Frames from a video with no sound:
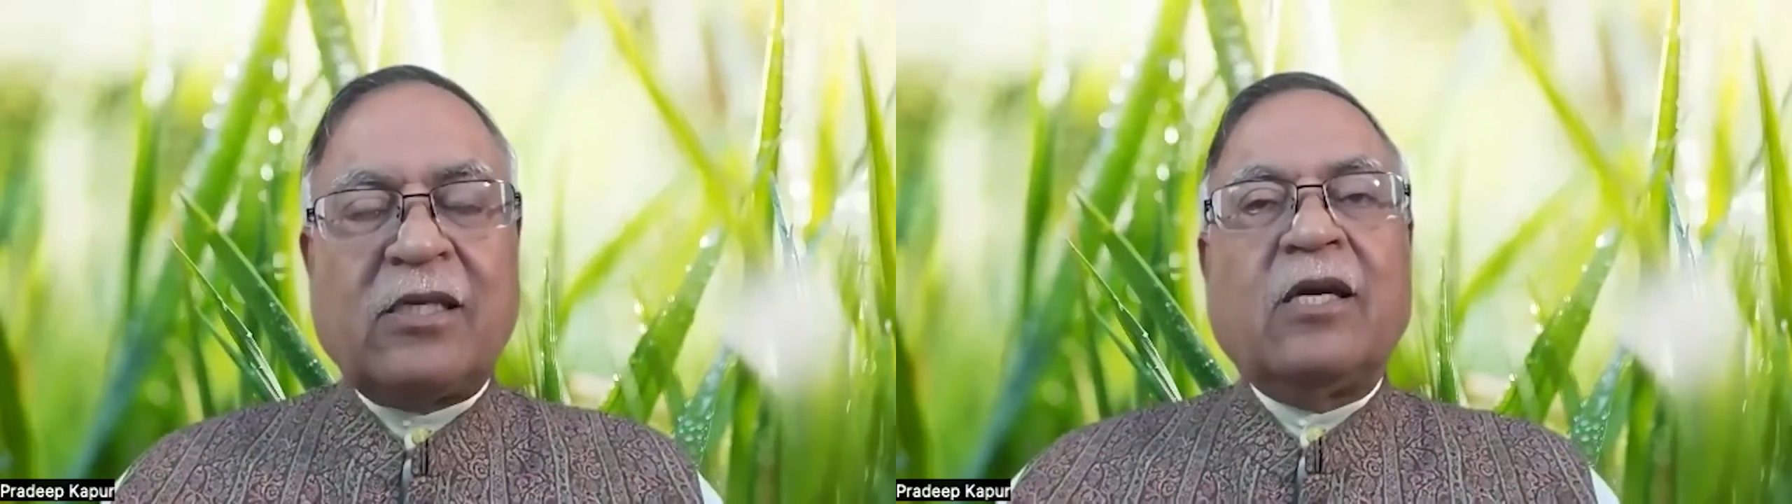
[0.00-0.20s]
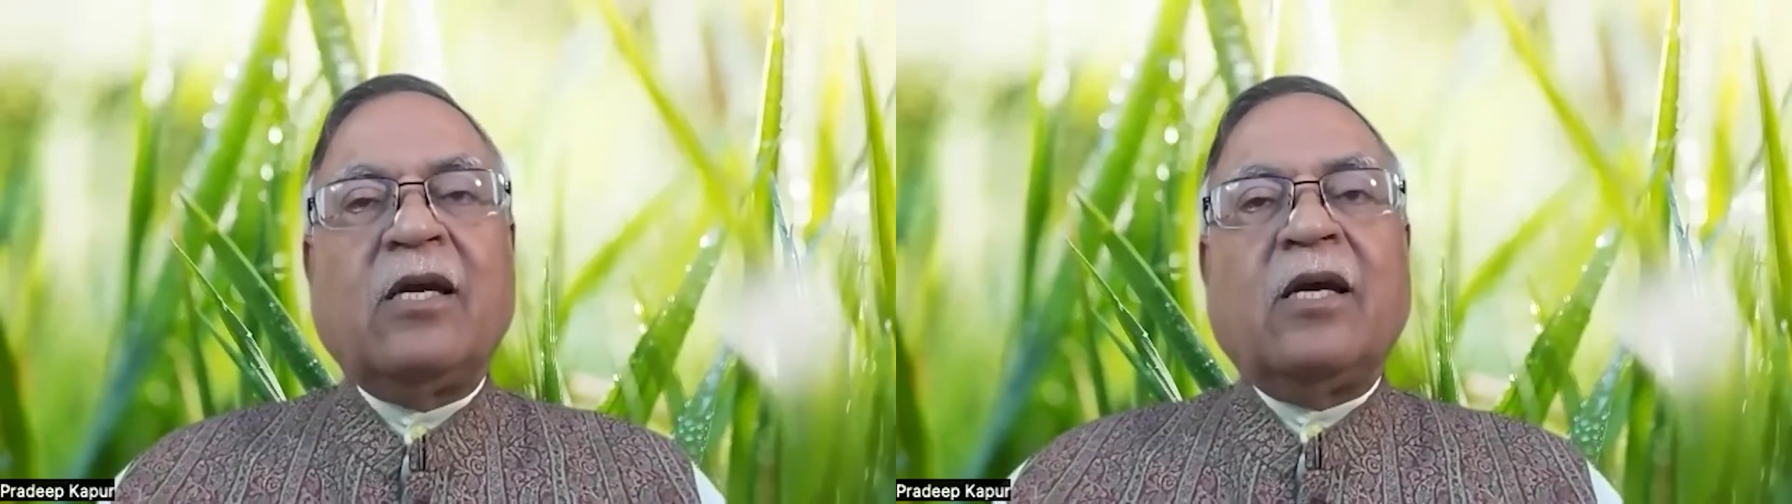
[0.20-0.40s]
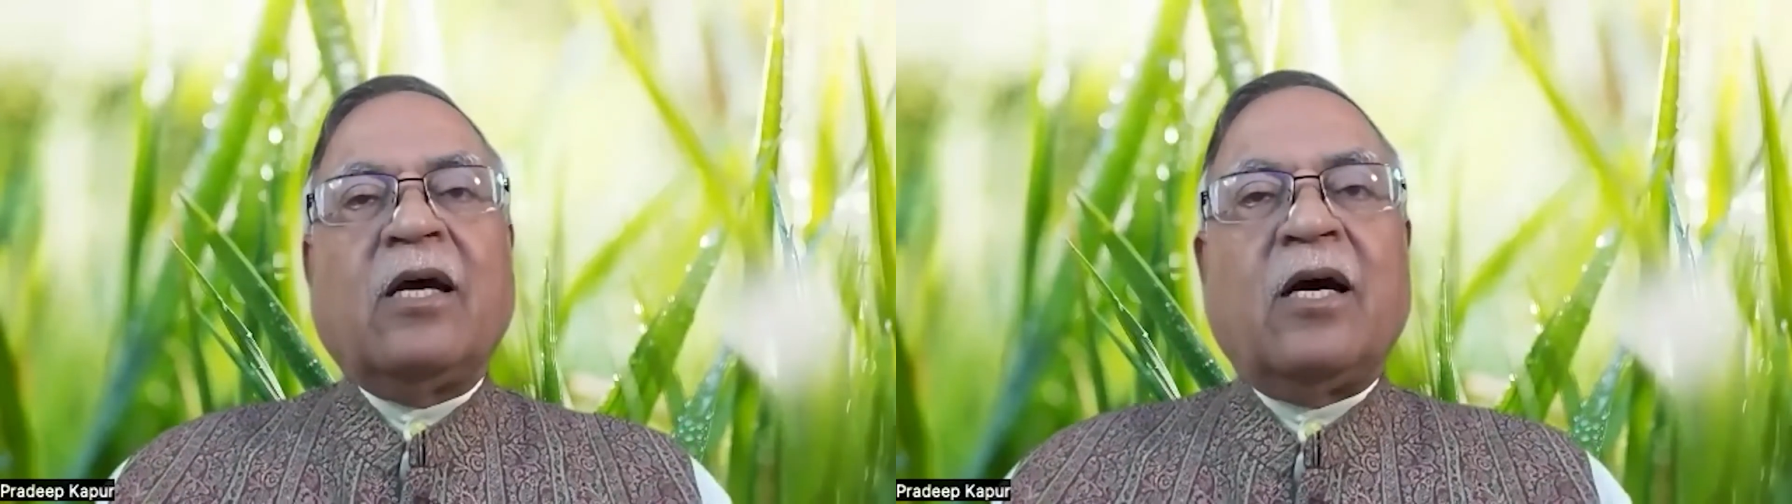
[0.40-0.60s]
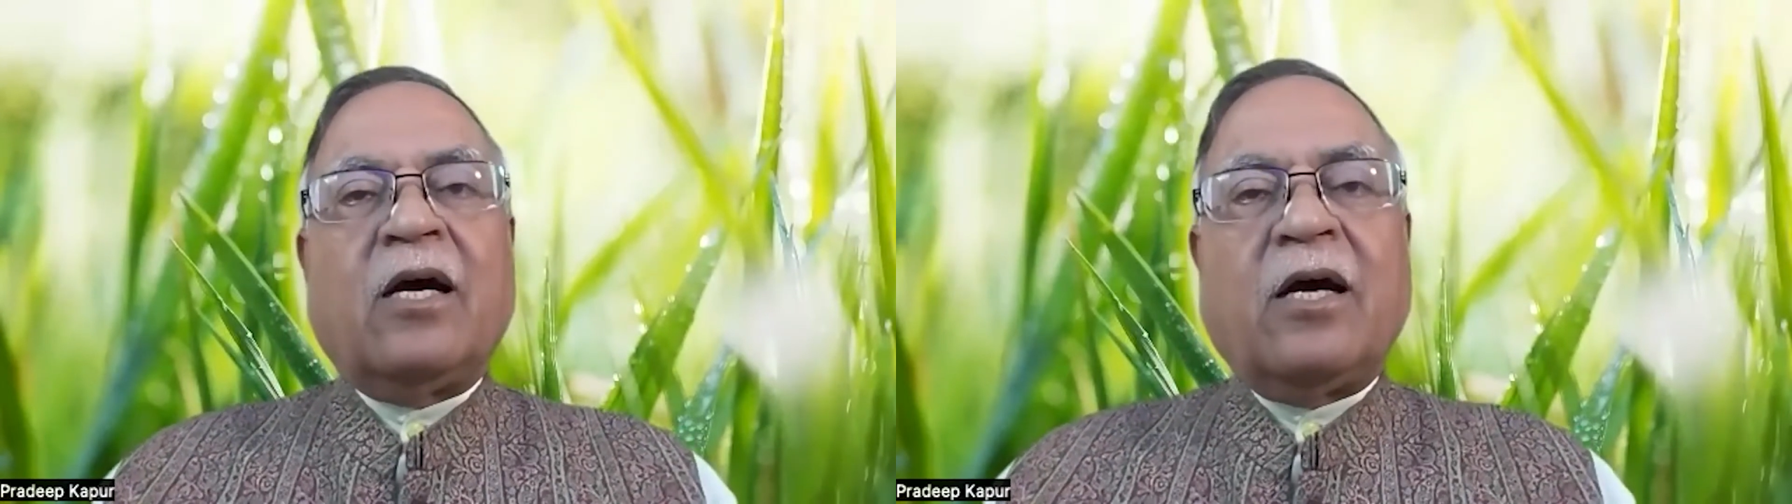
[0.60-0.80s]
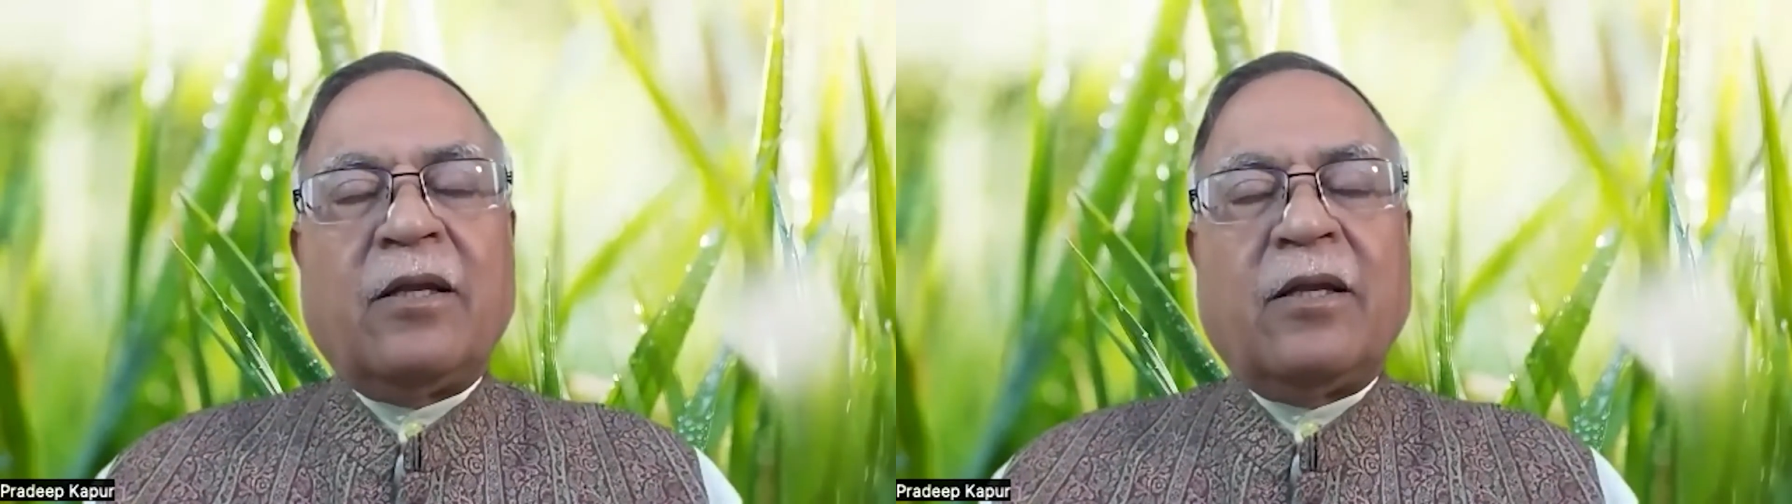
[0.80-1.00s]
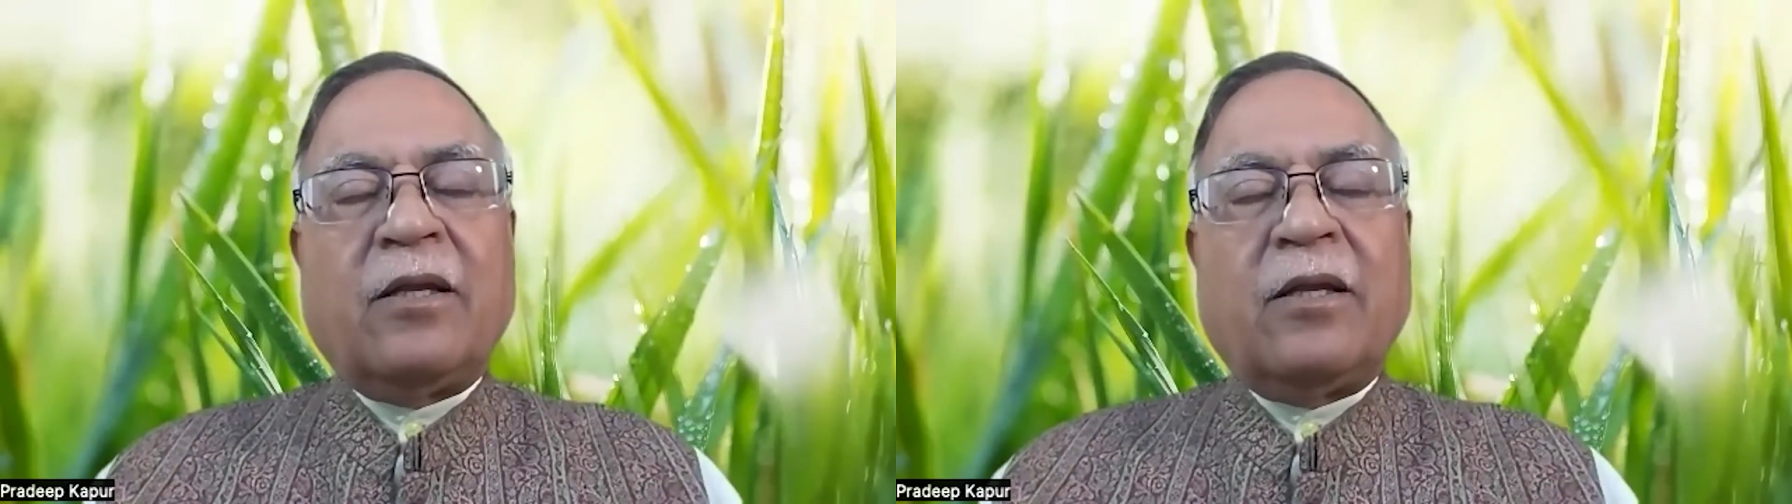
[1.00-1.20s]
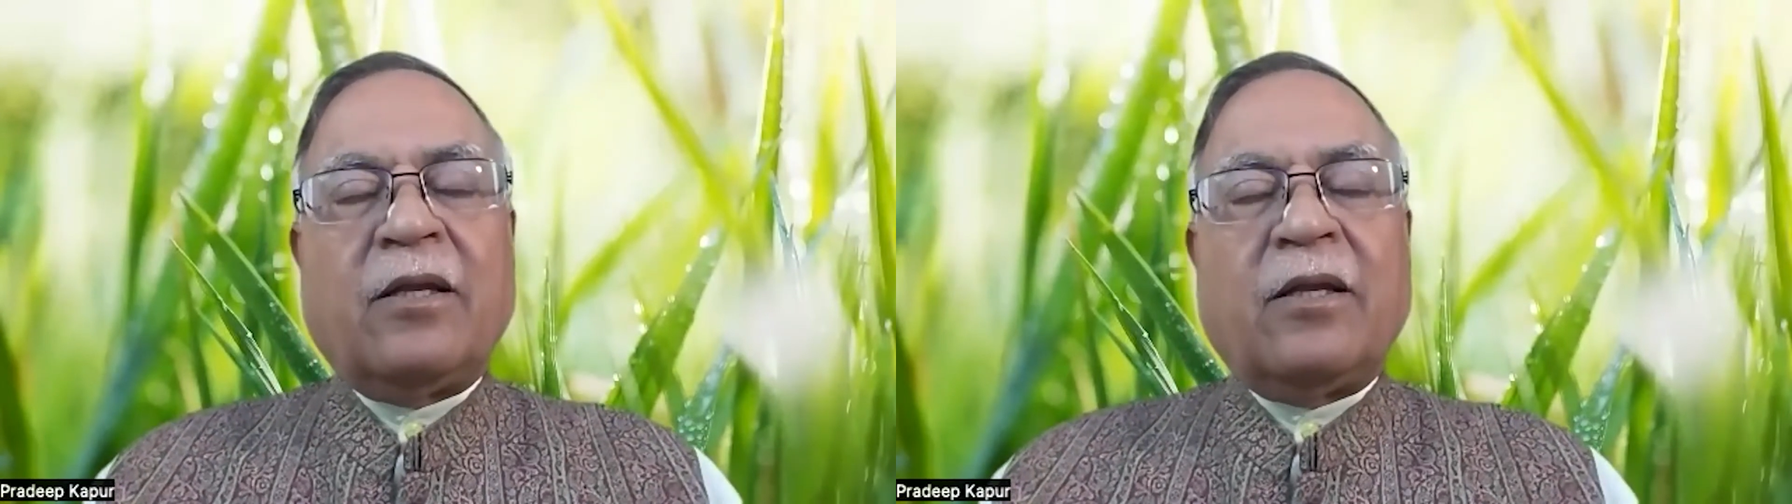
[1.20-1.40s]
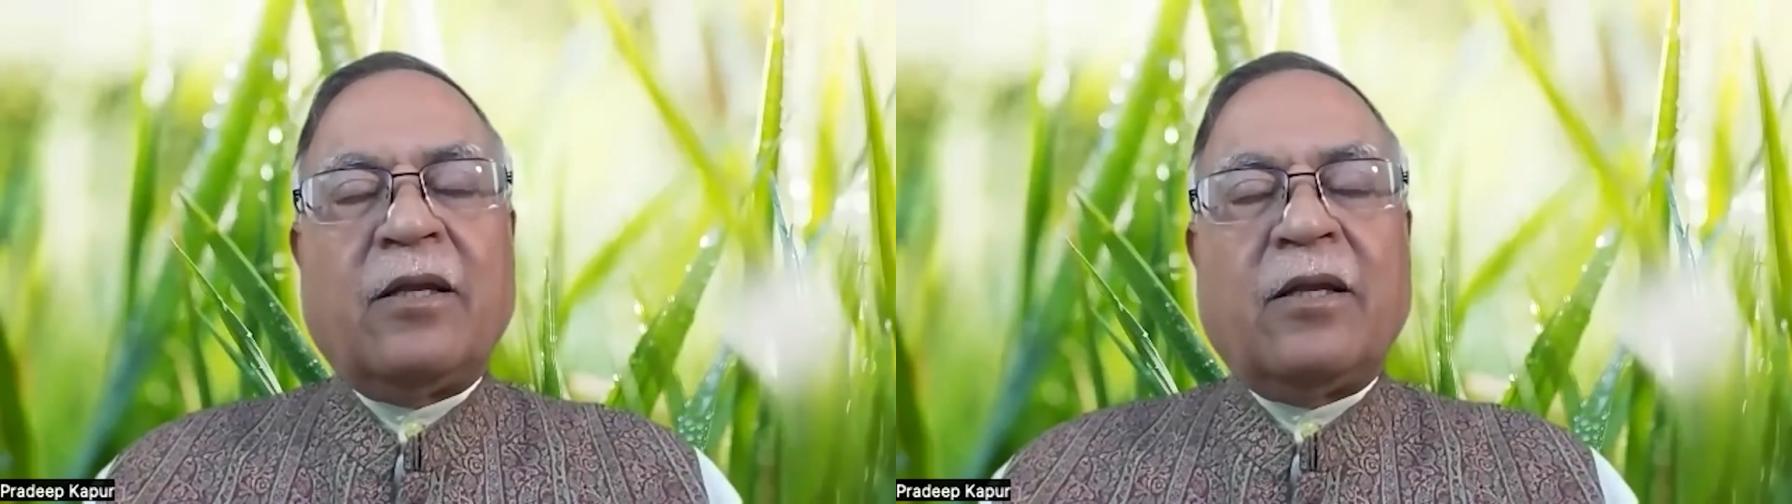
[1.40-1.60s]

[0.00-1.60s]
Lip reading: banks,